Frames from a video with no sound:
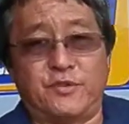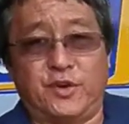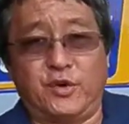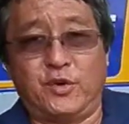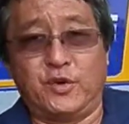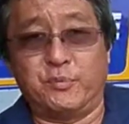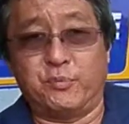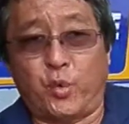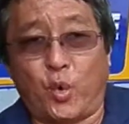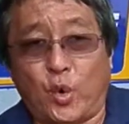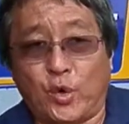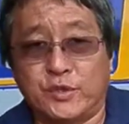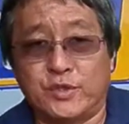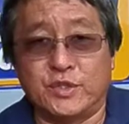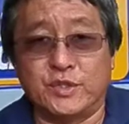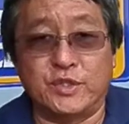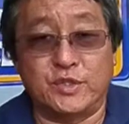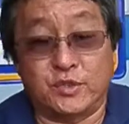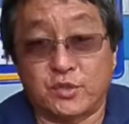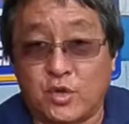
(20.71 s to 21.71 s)
very important
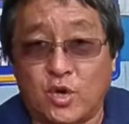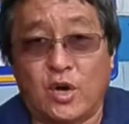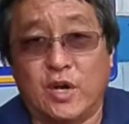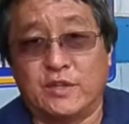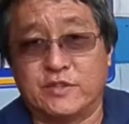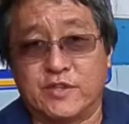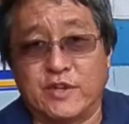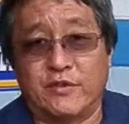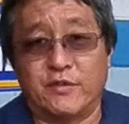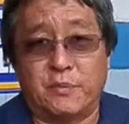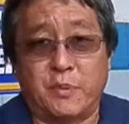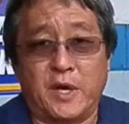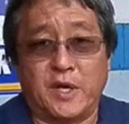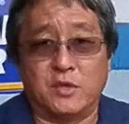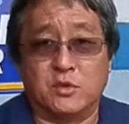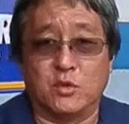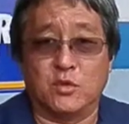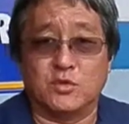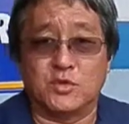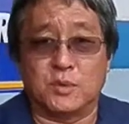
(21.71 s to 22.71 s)
in your car, as everybody
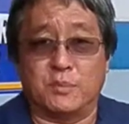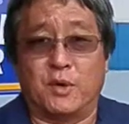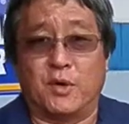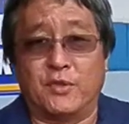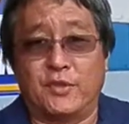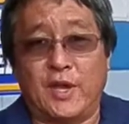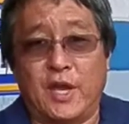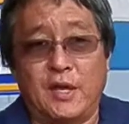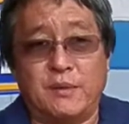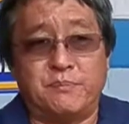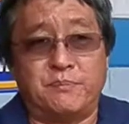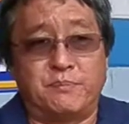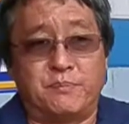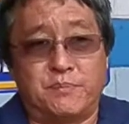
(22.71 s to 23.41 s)
knows about that,